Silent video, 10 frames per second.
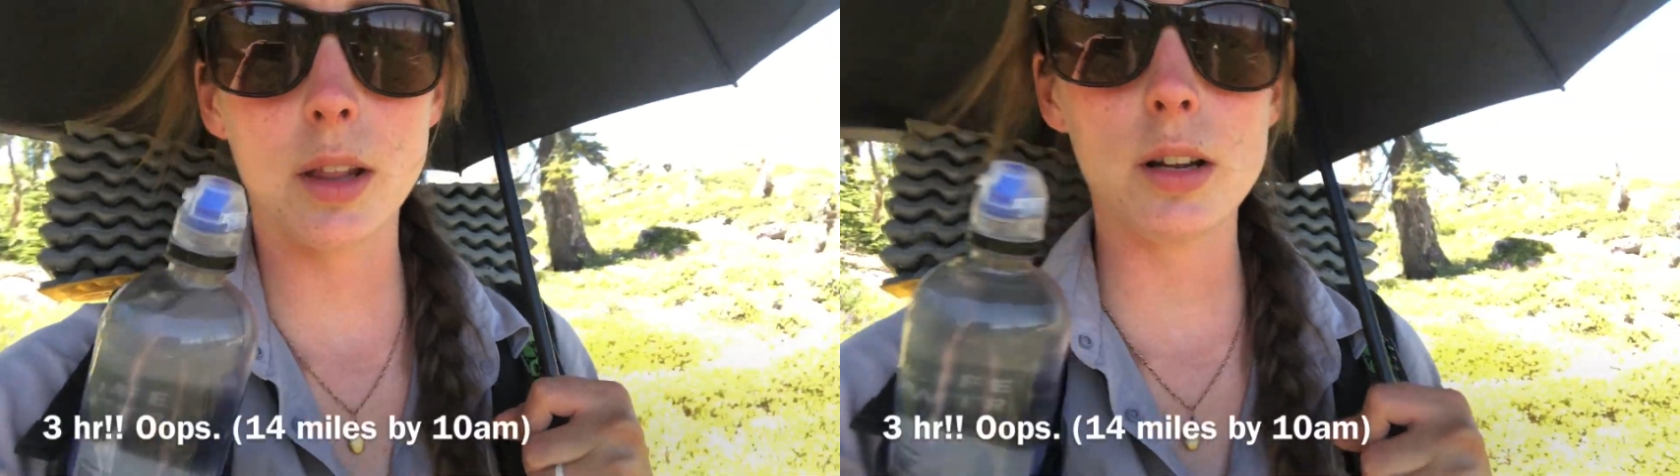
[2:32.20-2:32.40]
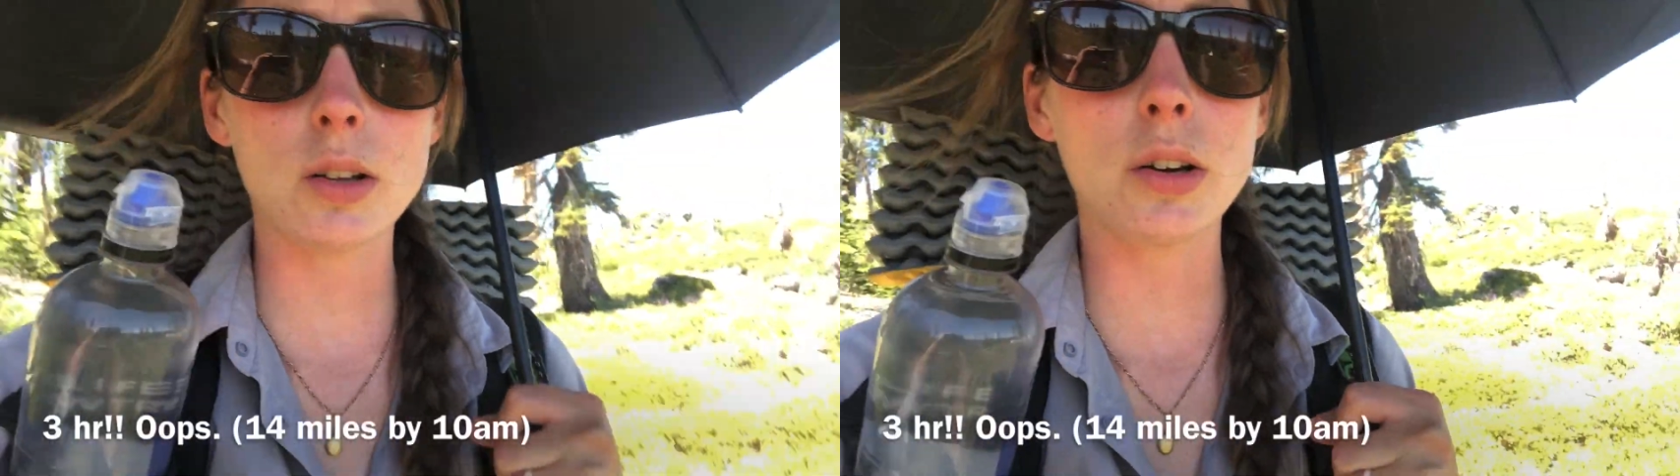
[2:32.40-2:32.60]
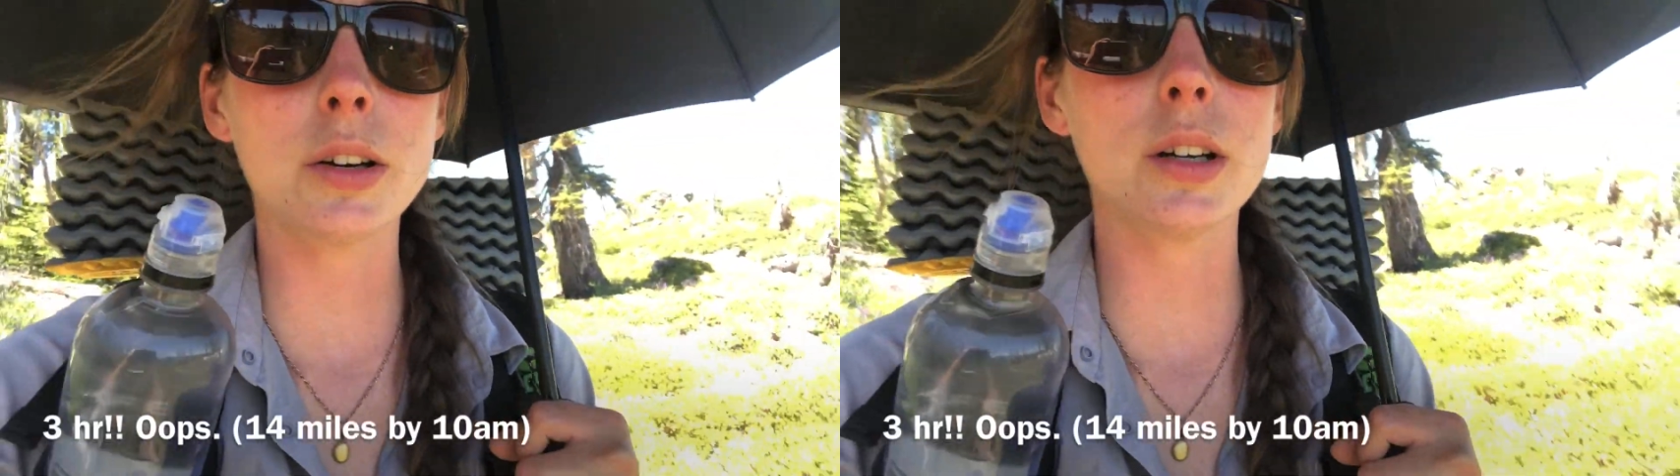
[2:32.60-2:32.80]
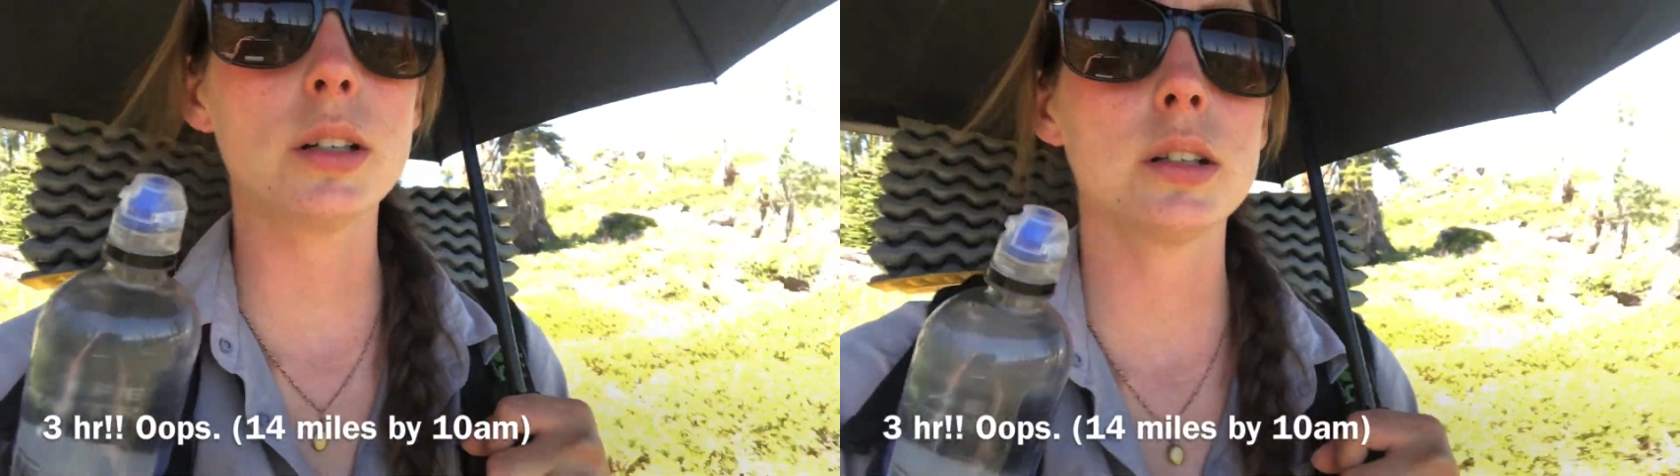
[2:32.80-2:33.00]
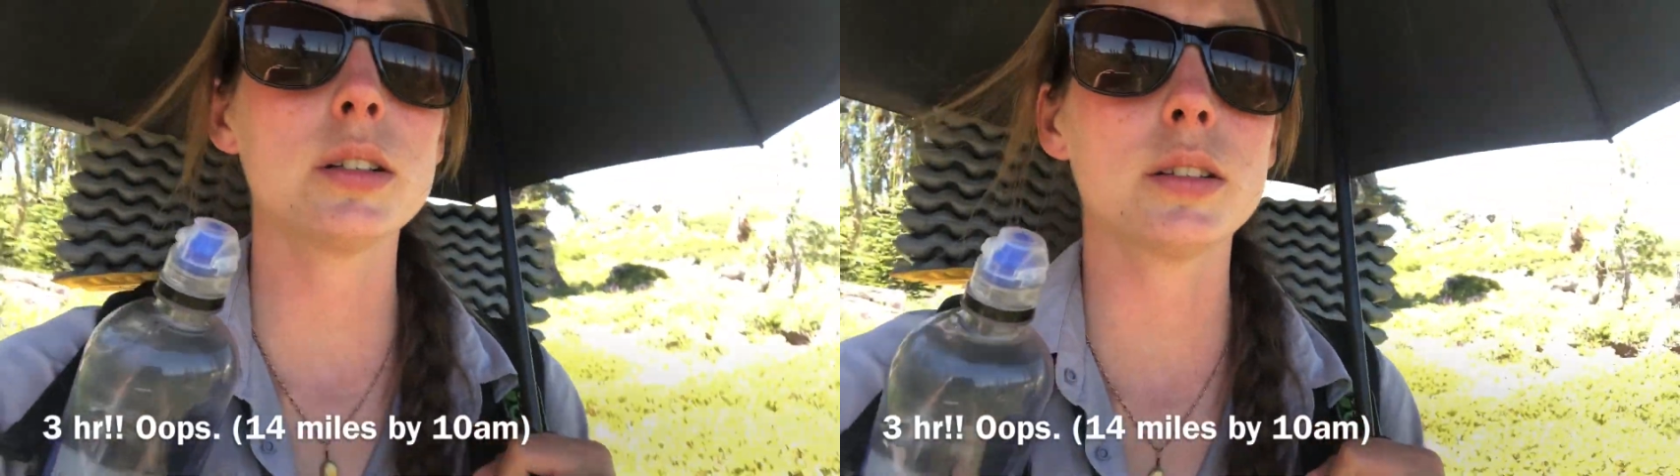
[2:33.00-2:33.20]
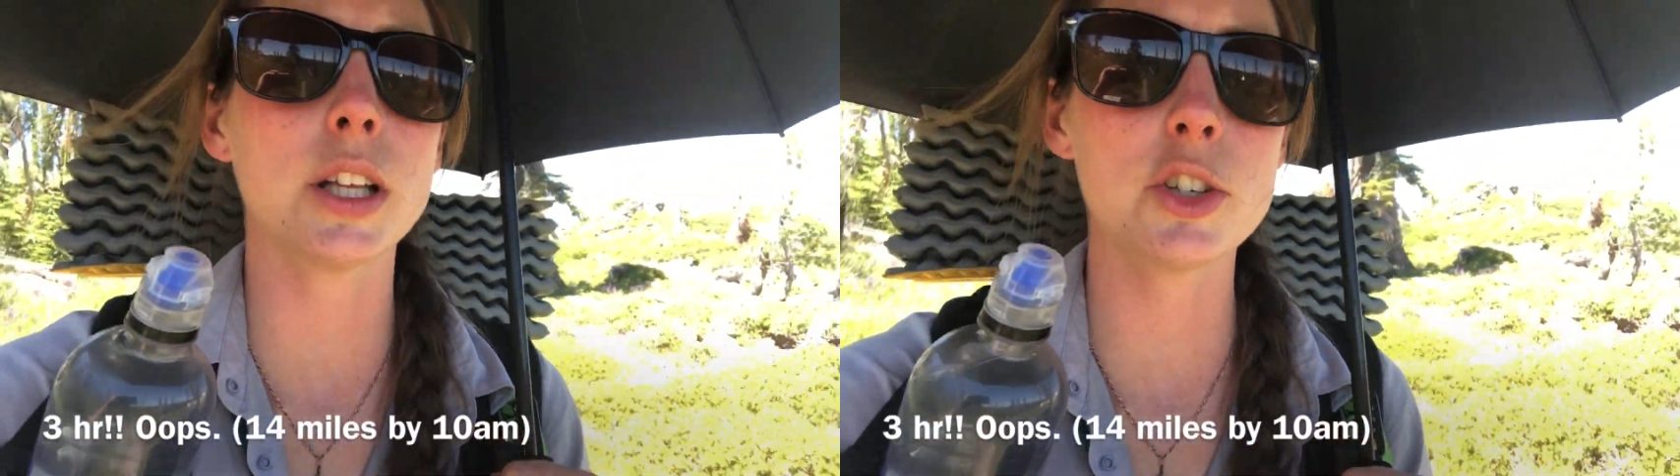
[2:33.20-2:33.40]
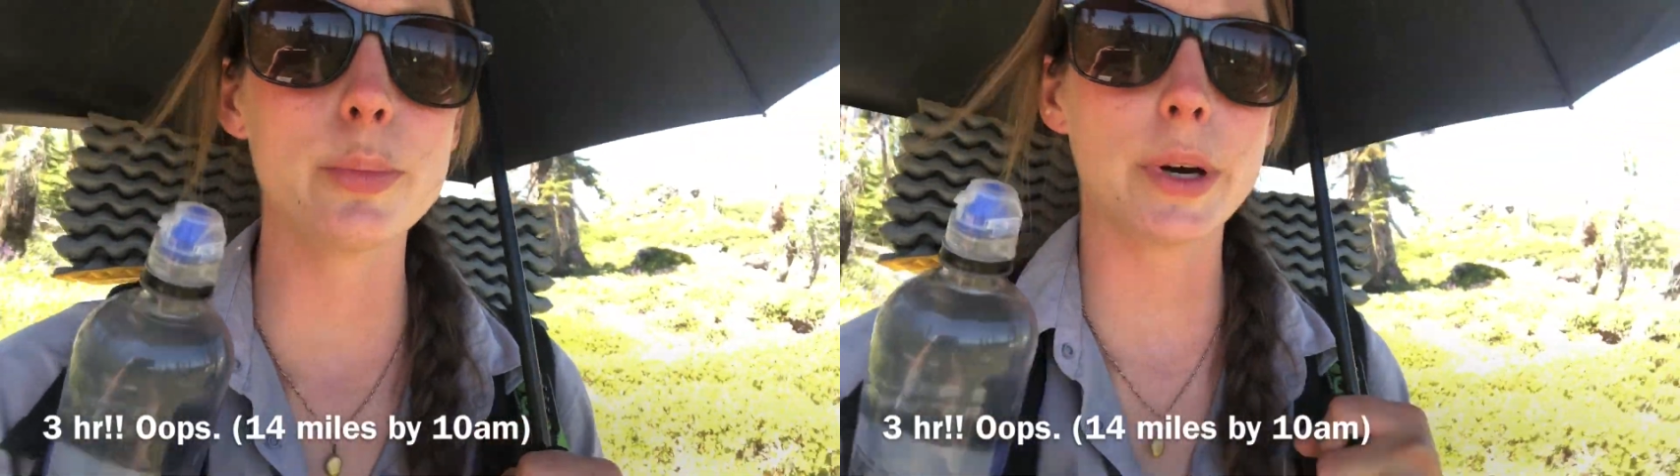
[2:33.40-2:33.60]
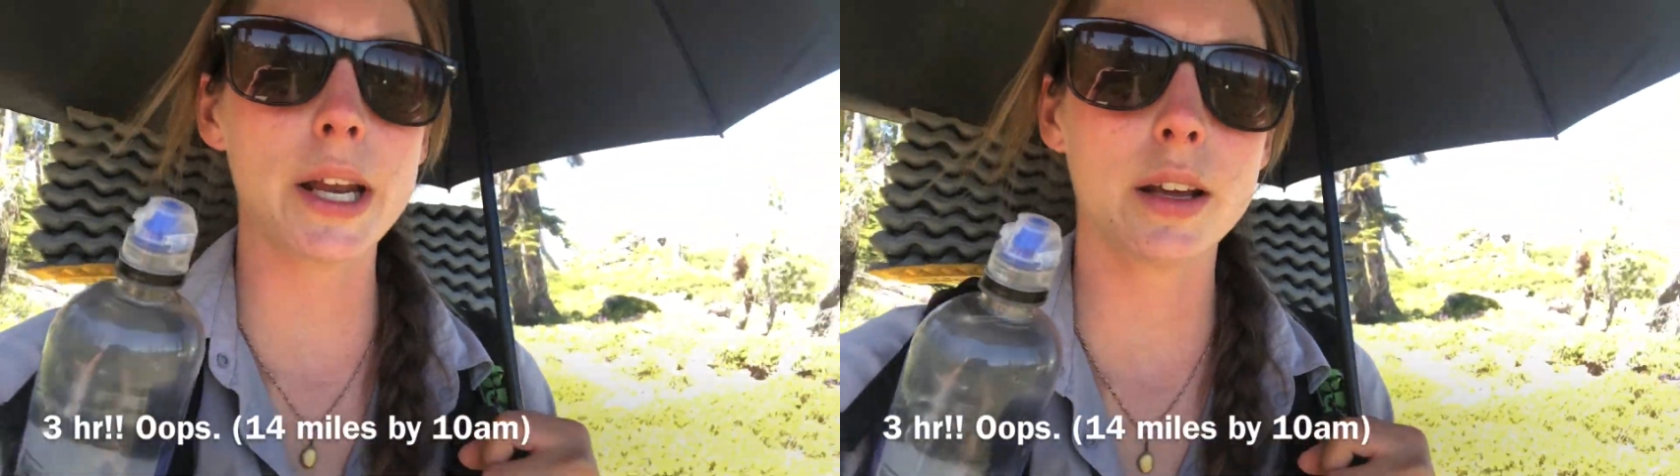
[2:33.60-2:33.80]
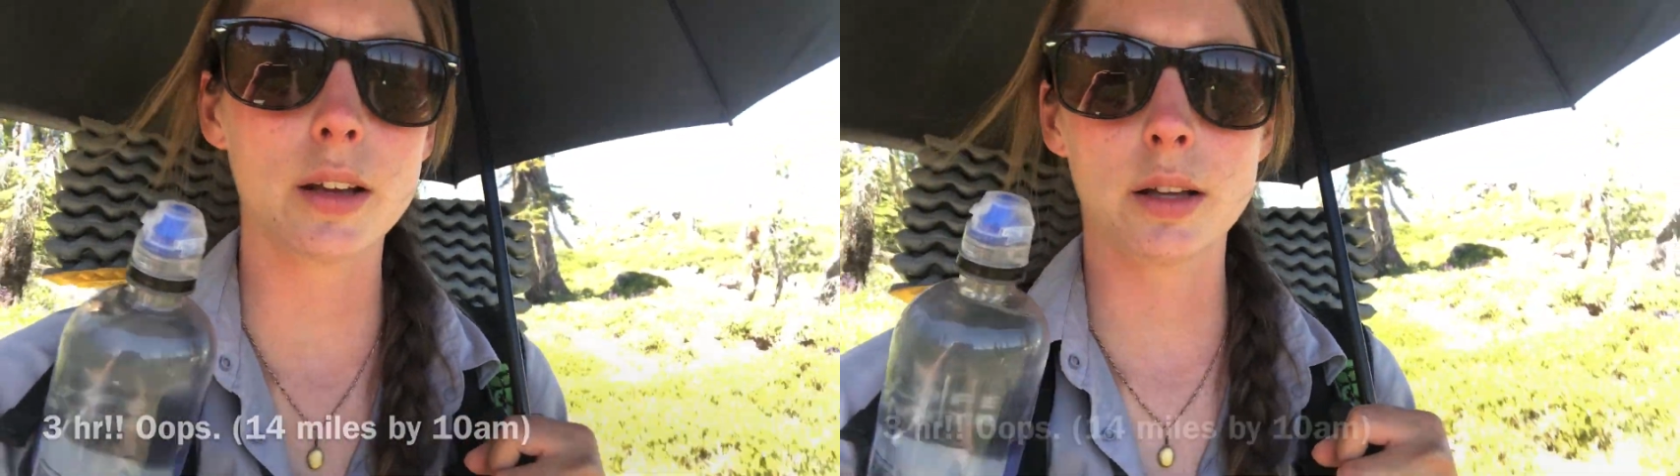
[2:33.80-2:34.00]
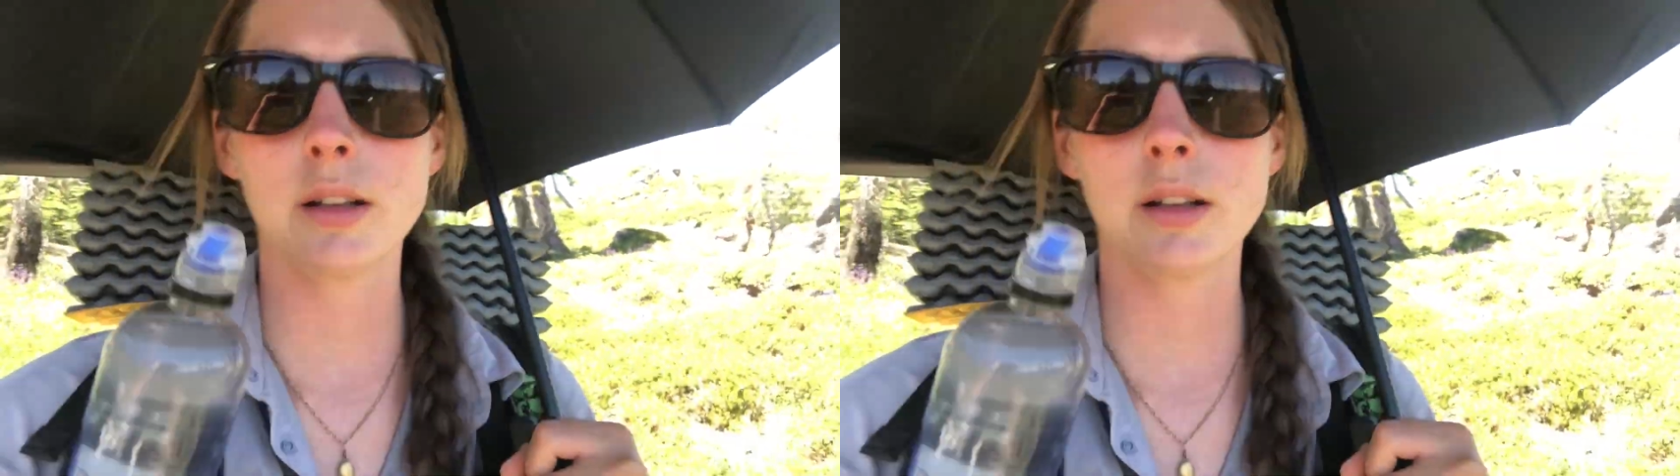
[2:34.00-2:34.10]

a little longer, lunch break.